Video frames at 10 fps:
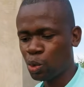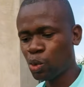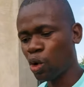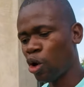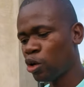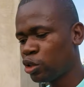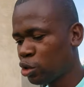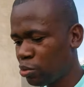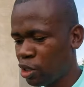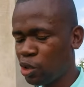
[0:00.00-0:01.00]
We'll
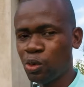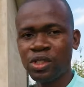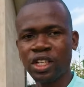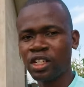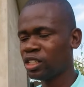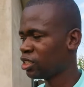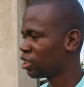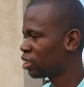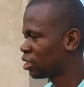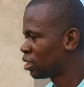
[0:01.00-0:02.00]
also be using
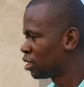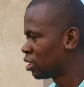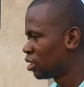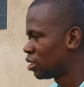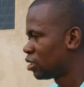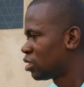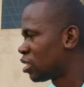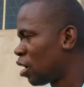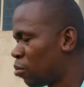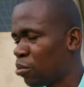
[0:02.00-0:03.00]

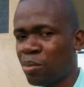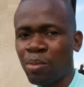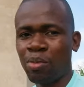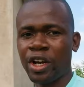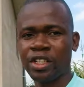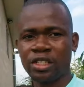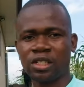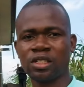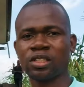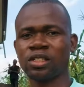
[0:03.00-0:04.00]
some
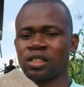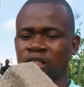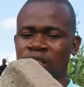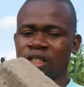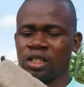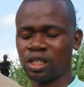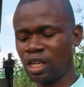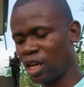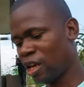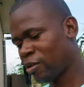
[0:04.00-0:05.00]
bricks
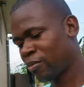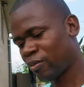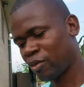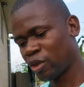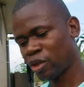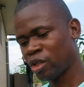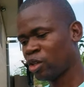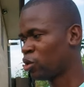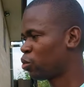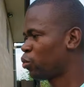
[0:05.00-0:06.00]
here
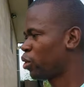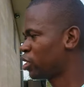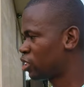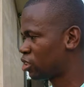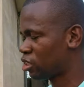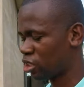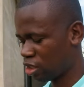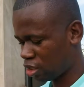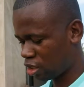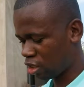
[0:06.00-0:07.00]
which
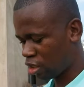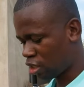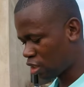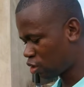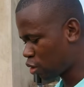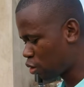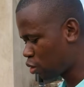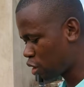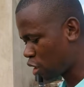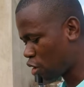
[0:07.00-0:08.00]
is going
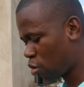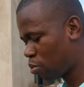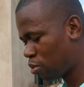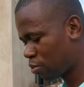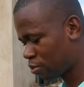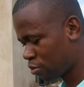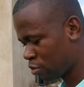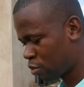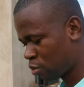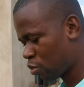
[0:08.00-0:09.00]
to help
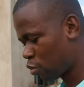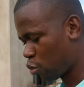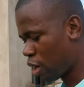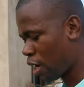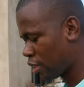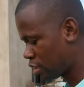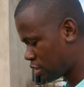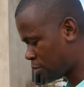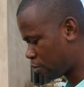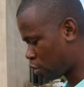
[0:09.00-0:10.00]
raise
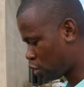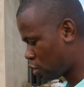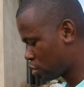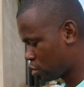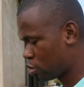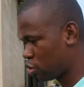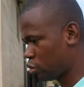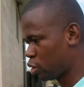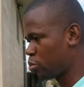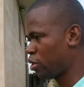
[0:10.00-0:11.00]
the floor to
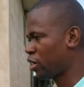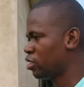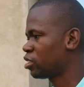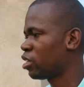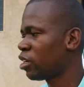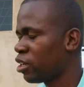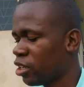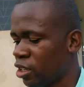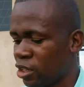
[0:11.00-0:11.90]
spread the